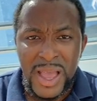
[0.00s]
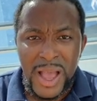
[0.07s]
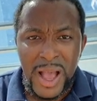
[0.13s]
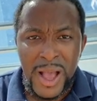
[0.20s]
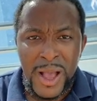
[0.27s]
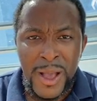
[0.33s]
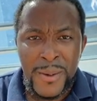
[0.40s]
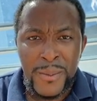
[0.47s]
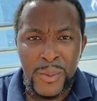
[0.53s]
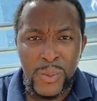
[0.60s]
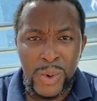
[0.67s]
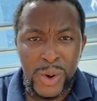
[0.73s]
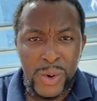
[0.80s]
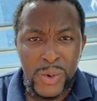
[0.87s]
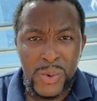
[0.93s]

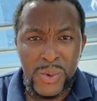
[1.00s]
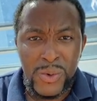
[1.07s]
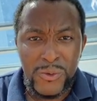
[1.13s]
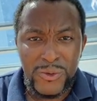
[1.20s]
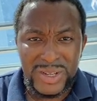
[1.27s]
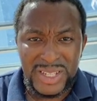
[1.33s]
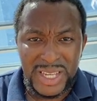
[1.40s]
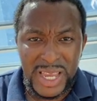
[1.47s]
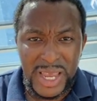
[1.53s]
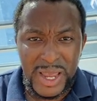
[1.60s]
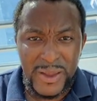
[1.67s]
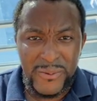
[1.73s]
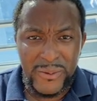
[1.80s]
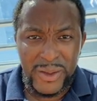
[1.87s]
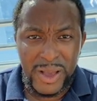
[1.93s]
will
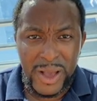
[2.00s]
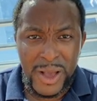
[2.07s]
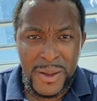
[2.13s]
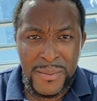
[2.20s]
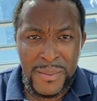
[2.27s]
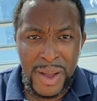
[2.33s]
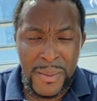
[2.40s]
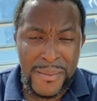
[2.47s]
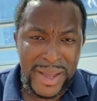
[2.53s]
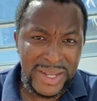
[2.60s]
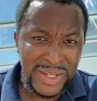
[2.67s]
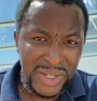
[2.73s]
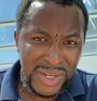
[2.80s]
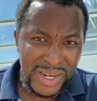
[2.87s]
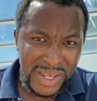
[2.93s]
receive a
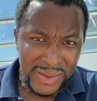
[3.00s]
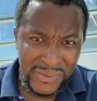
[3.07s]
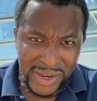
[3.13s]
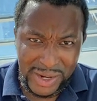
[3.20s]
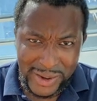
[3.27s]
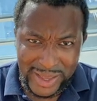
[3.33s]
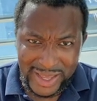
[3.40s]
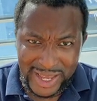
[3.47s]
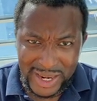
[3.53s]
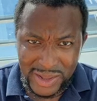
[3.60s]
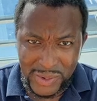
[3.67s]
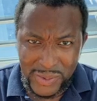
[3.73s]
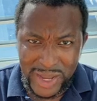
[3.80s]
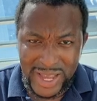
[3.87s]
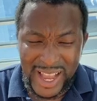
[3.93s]
mention in the video at the end of the
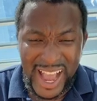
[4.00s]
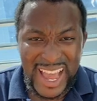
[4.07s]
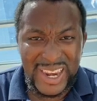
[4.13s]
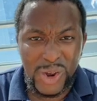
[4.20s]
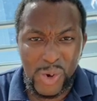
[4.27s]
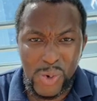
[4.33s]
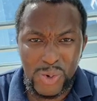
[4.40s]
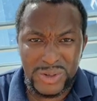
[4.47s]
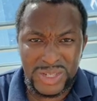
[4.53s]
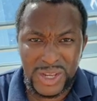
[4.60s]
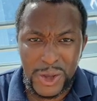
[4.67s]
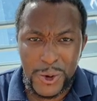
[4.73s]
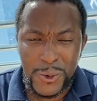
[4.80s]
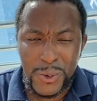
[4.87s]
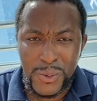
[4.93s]
week, and
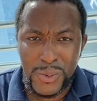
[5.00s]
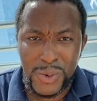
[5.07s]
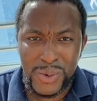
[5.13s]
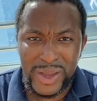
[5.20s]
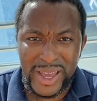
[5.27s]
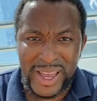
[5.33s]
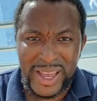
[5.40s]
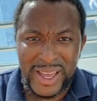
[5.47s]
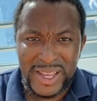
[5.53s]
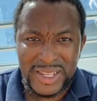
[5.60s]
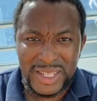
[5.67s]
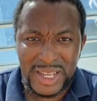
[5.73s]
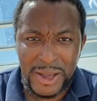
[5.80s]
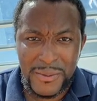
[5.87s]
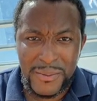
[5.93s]
also will get
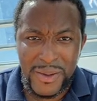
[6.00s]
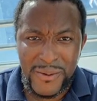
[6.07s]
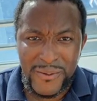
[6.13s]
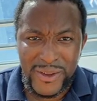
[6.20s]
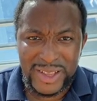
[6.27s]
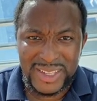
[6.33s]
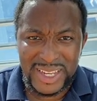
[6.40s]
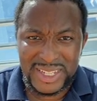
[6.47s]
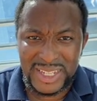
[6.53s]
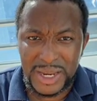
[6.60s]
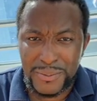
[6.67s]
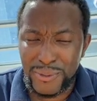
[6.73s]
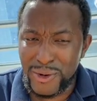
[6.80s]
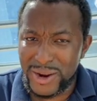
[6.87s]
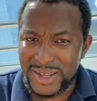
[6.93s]
some fantastic
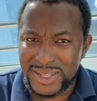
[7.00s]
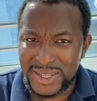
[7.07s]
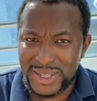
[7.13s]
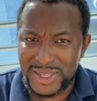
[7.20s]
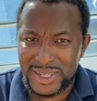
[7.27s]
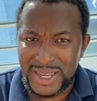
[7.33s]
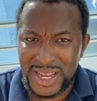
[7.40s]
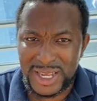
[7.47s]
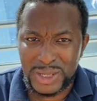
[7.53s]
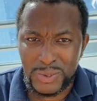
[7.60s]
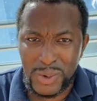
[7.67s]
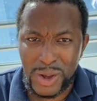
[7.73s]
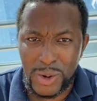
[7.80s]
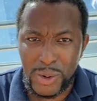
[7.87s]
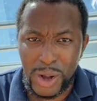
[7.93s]
prizes as
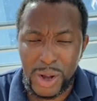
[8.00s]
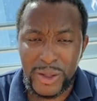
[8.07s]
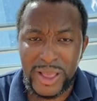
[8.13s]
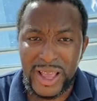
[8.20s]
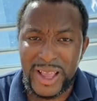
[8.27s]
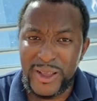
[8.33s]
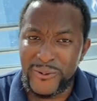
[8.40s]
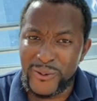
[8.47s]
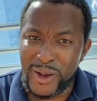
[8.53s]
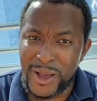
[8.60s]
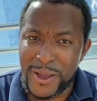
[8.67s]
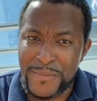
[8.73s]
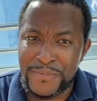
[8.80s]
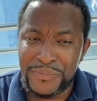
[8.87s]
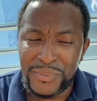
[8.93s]
well
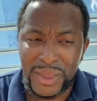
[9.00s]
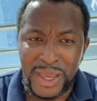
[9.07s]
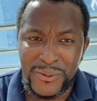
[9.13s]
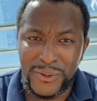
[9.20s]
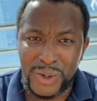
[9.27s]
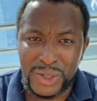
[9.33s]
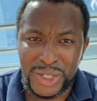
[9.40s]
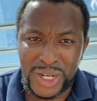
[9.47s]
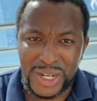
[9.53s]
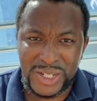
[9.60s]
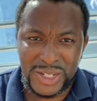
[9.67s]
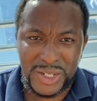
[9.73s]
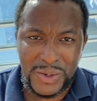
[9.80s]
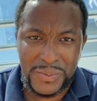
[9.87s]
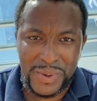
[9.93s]
if you're
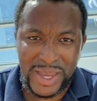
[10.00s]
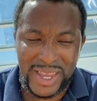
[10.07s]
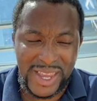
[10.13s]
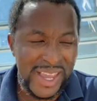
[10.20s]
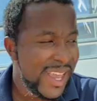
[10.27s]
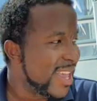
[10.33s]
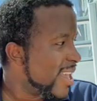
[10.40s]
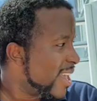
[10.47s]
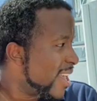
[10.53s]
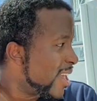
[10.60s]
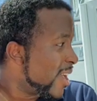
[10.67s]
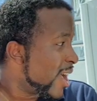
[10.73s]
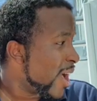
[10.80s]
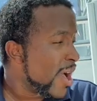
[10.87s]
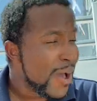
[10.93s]
judged to be
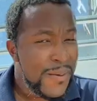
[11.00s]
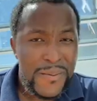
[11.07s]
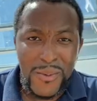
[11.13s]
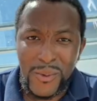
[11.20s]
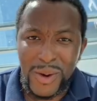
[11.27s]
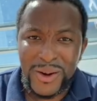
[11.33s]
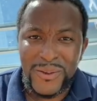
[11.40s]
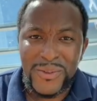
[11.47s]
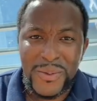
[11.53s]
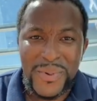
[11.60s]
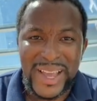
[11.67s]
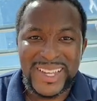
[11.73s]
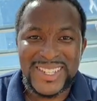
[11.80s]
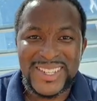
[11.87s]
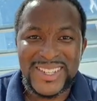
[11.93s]
one of the
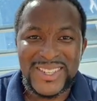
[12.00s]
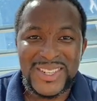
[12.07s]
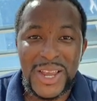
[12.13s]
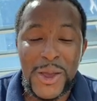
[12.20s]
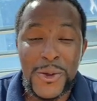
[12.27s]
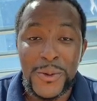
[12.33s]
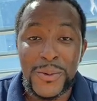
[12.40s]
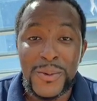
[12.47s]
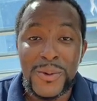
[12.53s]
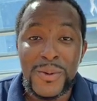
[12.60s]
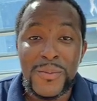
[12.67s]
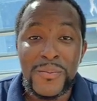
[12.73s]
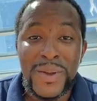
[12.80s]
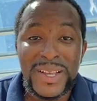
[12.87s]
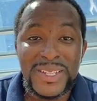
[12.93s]
best. So
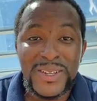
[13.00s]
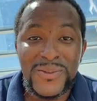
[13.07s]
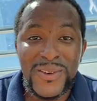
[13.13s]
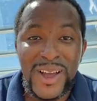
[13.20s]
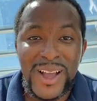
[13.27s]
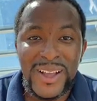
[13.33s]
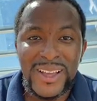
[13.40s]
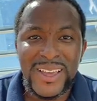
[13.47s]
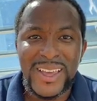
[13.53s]
best of luck,